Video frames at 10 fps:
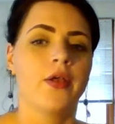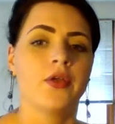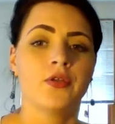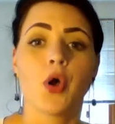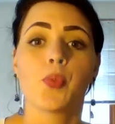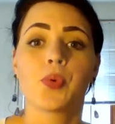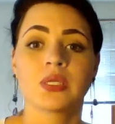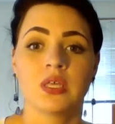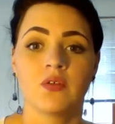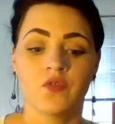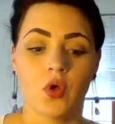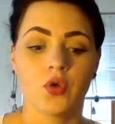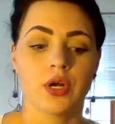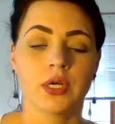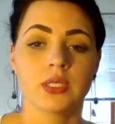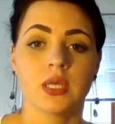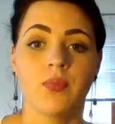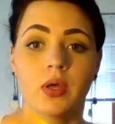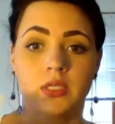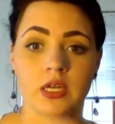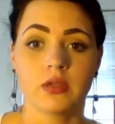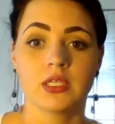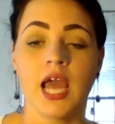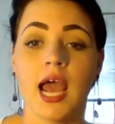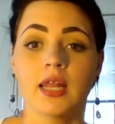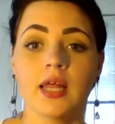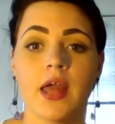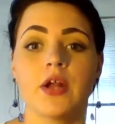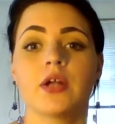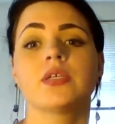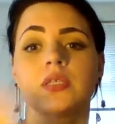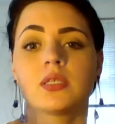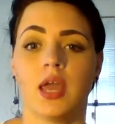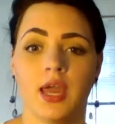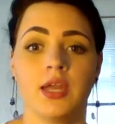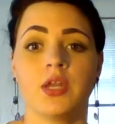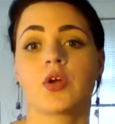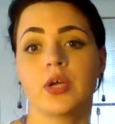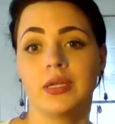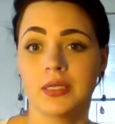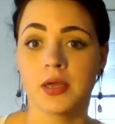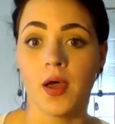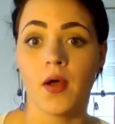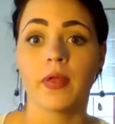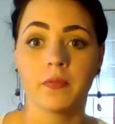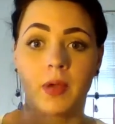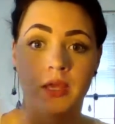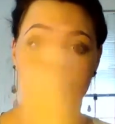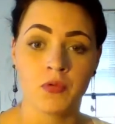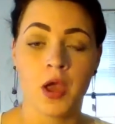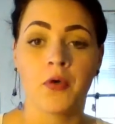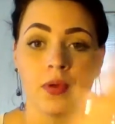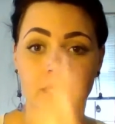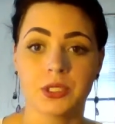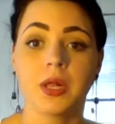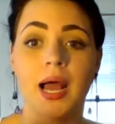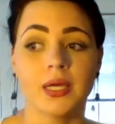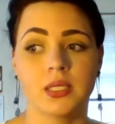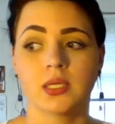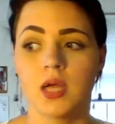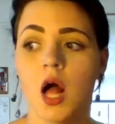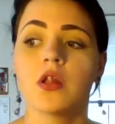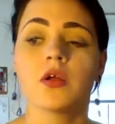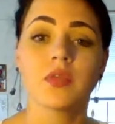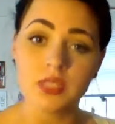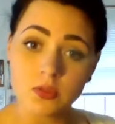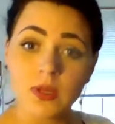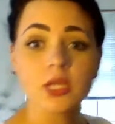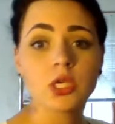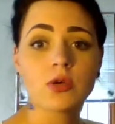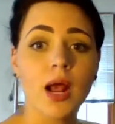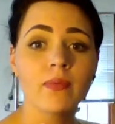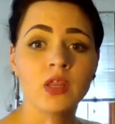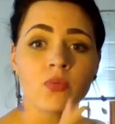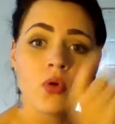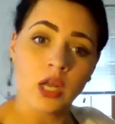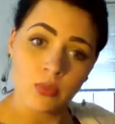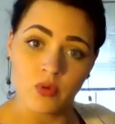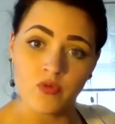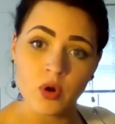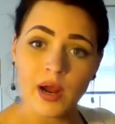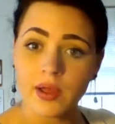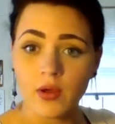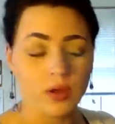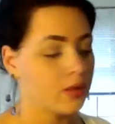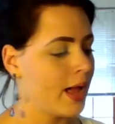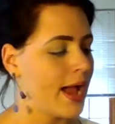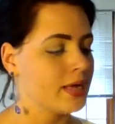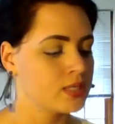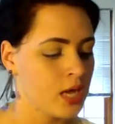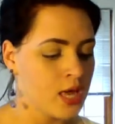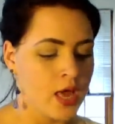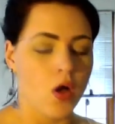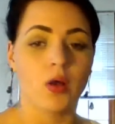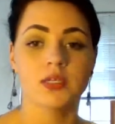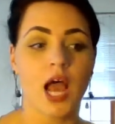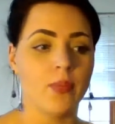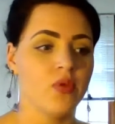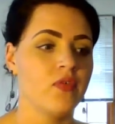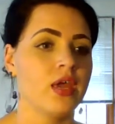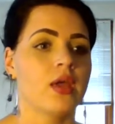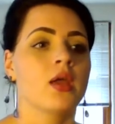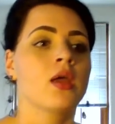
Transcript: notebooks and folders, post-it notes and highlighters, and you're good to go. That way you know each class is a color. This is what I should grab in the morning before I go to class. On top of it,